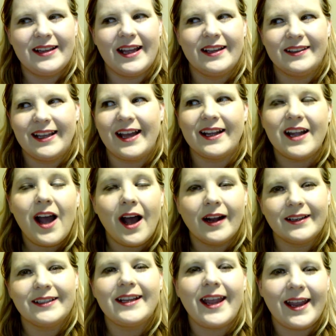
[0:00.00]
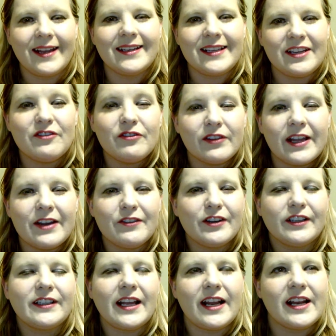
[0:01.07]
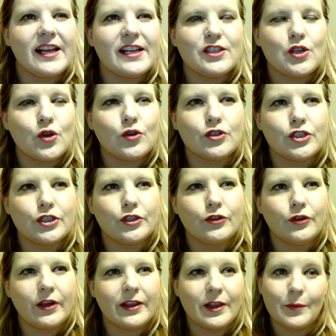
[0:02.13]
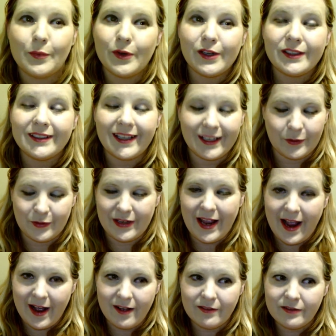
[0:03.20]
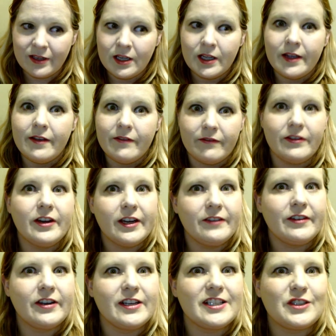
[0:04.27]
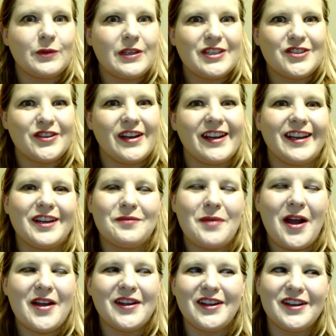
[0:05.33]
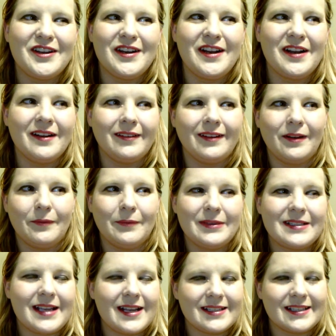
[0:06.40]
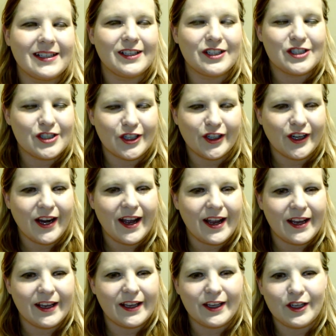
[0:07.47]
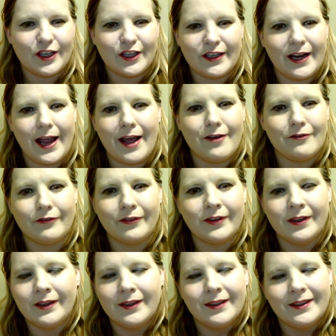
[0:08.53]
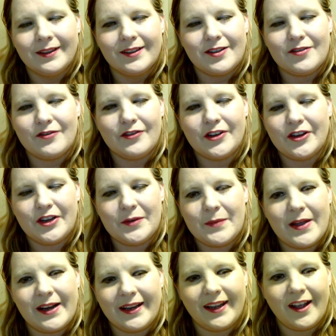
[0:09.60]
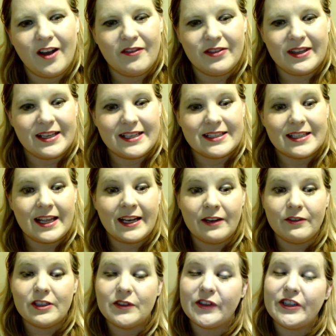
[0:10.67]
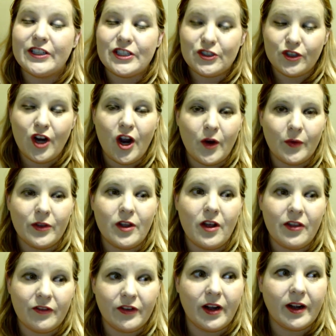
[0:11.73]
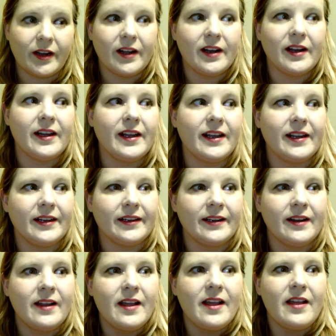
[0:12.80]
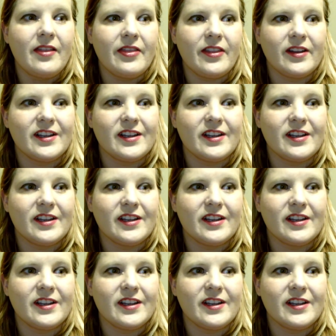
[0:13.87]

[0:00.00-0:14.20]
that cotton candy flavor that it told you in the book that it would have. Very, very sweet drink. You probably couldn't, besides getting a sugar high, you couldn't have very many of these. And it was very strong with all the vodka and the